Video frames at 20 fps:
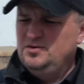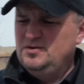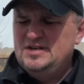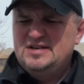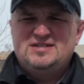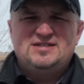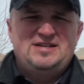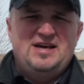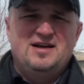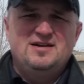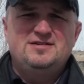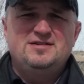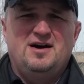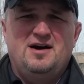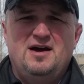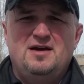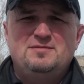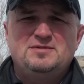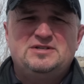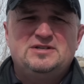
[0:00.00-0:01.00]
do this 10
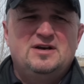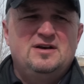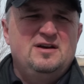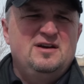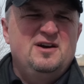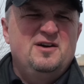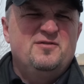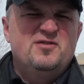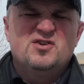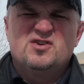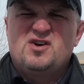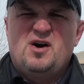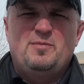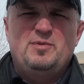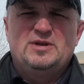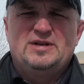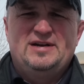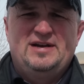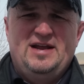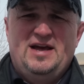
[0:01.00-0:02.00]
times for a
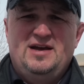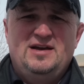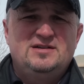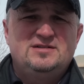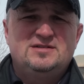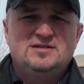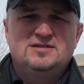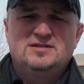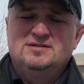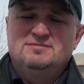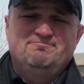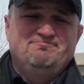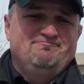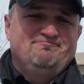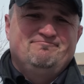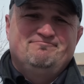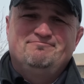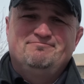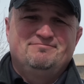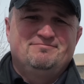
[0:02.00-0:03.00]
couple of days.
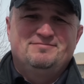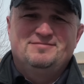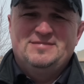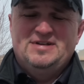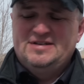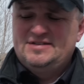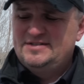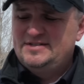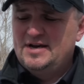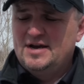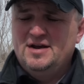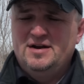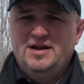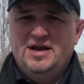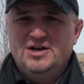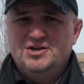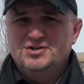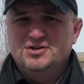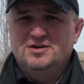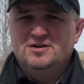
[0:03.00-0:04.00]
It's second
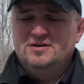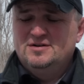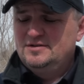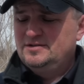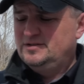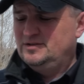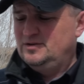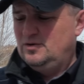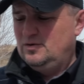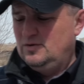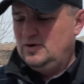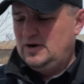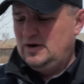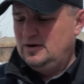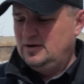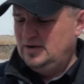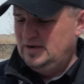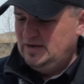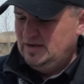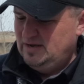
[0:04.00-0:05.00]
nature. So,
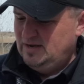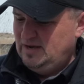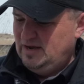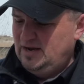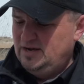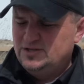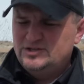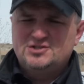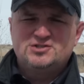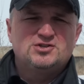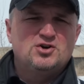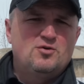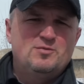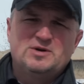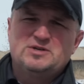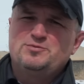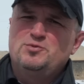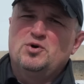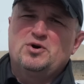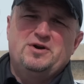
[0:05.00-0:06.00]
uh, and it's so
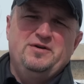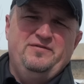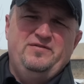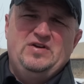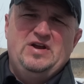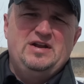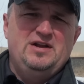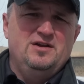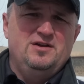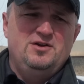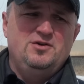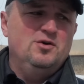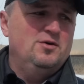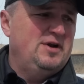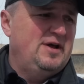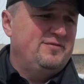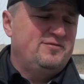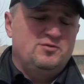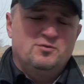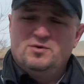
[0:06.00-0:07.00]
much more convenient. You
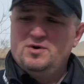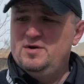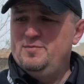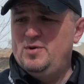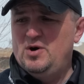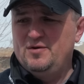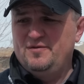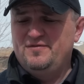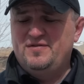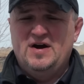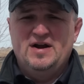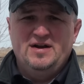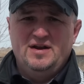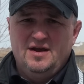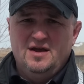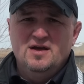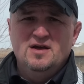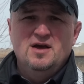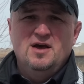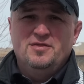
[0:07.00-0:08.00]
don't have to worry about
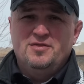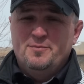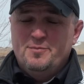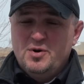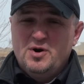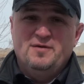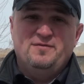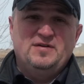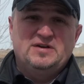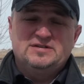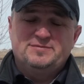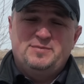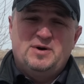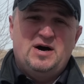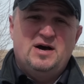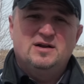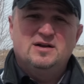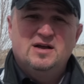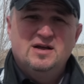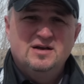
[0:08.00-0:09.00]
finding the perfect
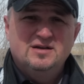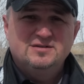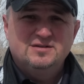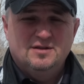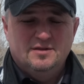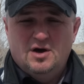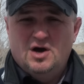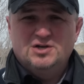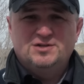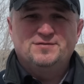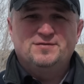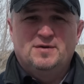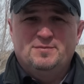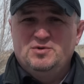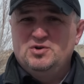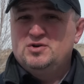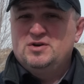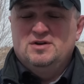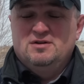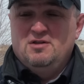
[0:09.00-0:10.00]
spot to launch
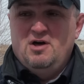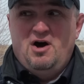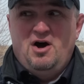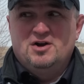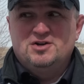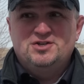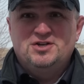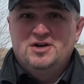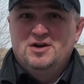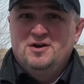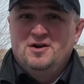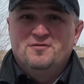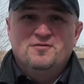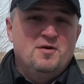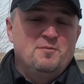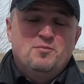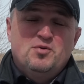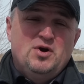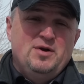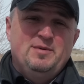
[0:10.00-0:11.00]
from. You can launch
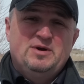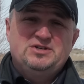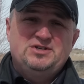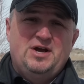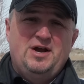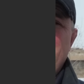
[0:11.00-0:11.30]
from pretty much